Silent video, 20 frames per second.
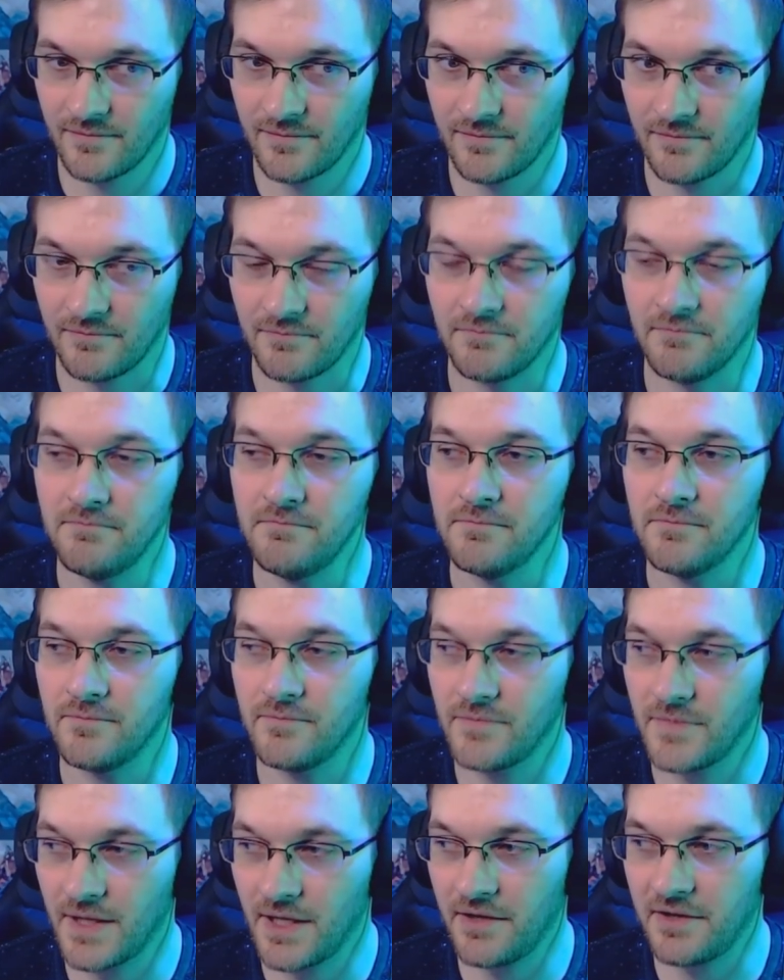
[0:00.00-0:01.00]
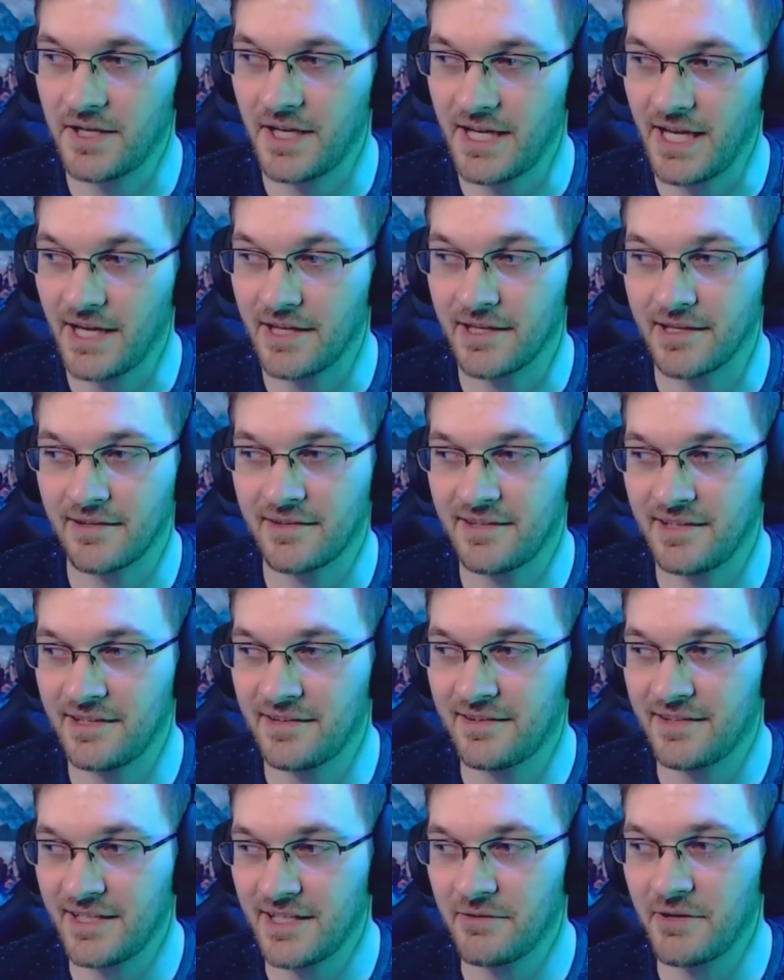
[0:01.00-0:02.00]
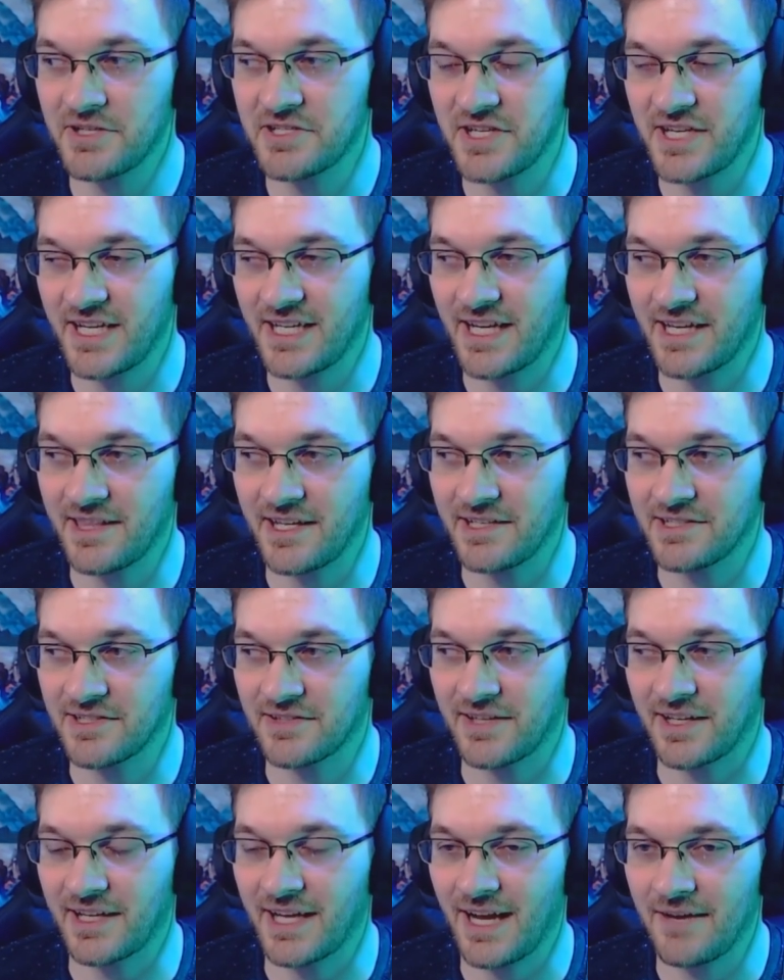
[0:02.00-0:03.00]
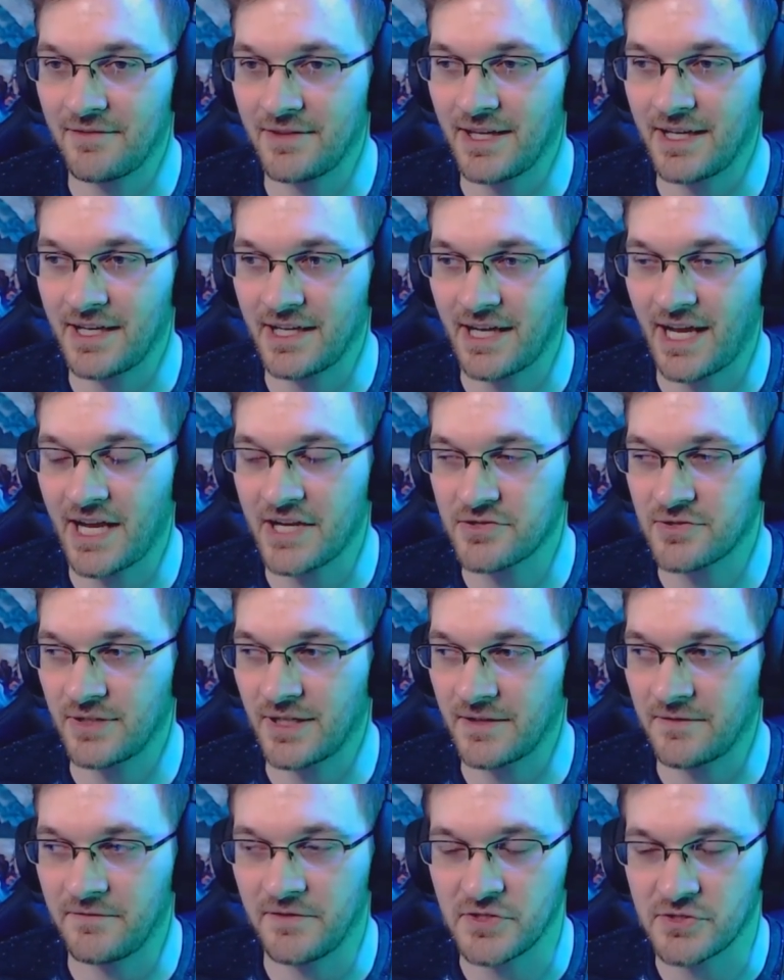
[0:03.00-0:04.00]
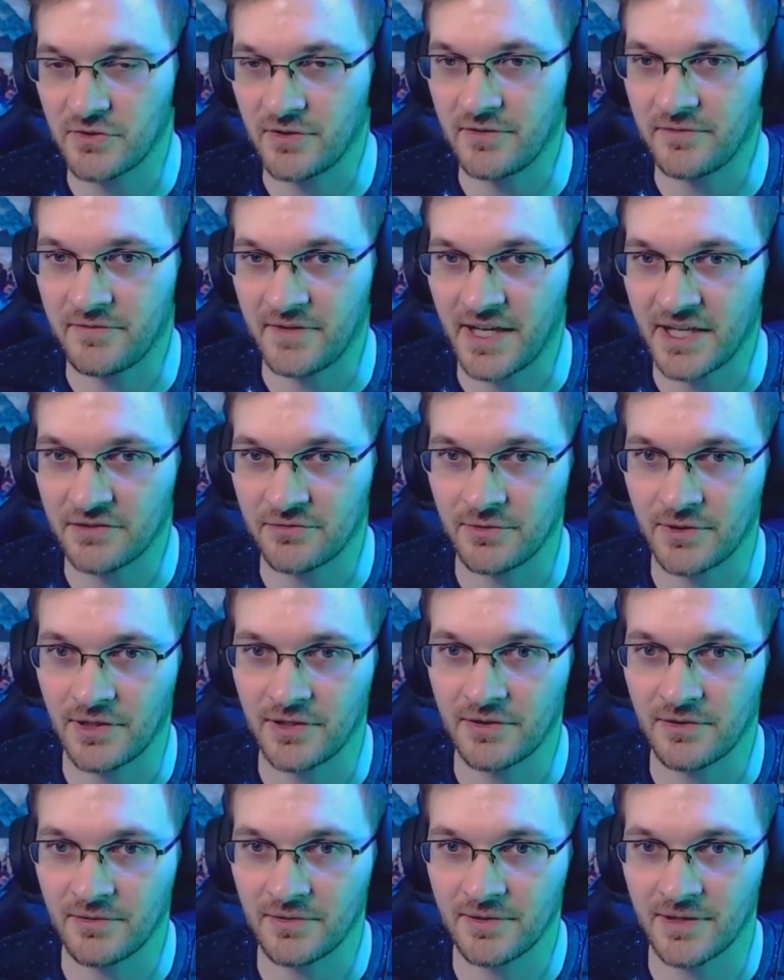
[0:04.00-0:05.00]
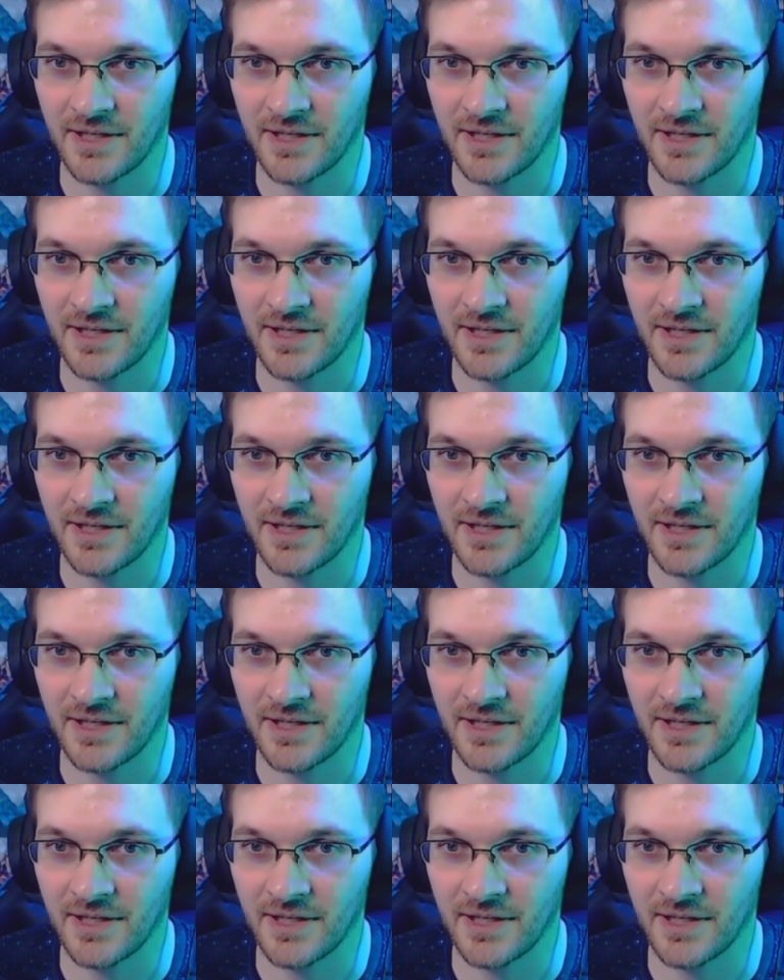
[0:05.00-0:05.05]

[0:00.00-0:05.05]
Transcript: Hmm. Okay. Yeah. This Incineration Cannon, I think just, like, having the actual, like, visual effects would look, like,